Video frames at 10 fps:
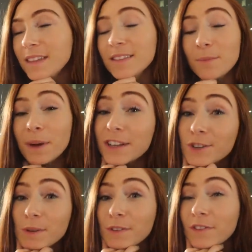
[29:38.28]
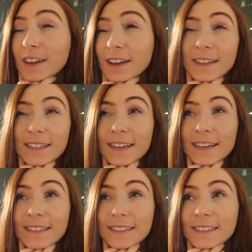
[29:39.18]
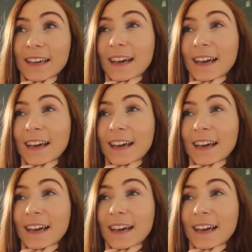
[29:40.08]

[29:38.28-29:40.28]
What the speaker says: the bedroom if you have any ideas,